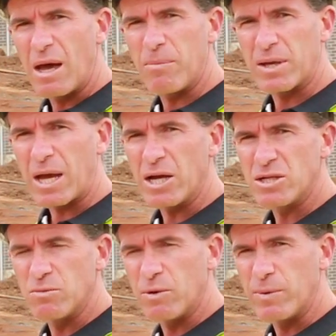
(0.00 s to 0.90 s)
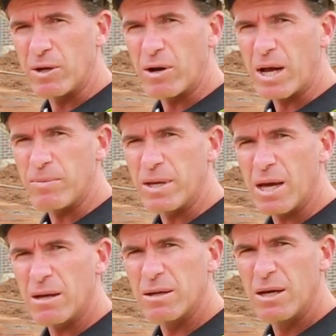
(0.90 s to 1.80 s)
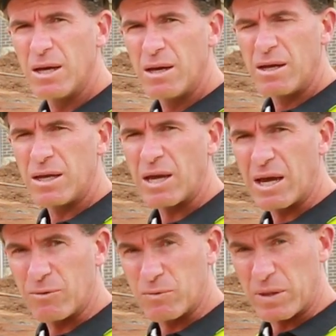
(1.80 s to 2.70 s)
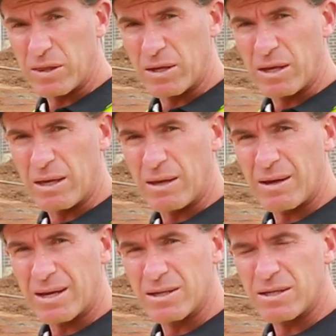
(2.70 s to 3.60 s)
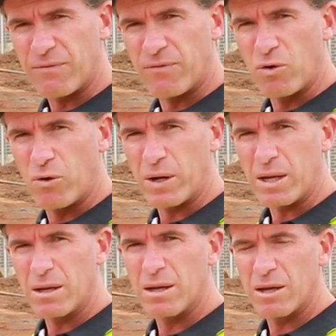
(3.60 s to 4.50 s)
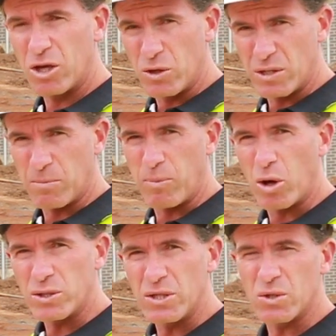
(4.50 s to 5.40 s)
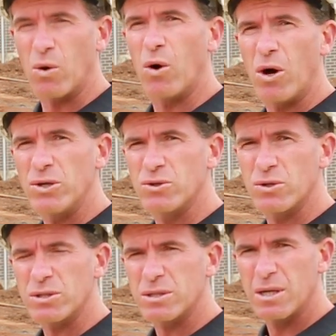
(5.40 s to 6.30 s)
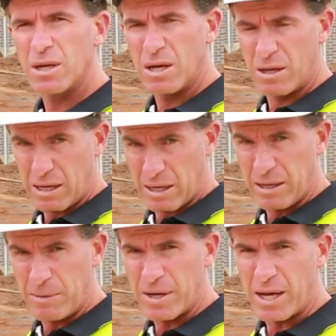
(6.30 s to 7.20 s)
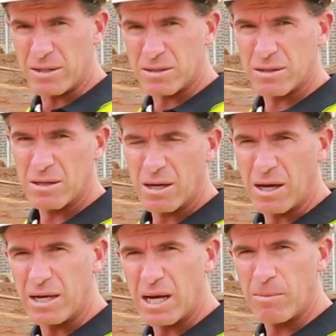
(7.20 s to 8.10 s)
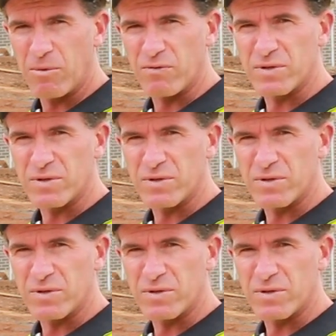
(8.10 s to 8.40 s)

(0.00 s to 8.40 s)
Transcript: application what we got up here with the cassette flooring using posis or eye joists. It eliminates a number of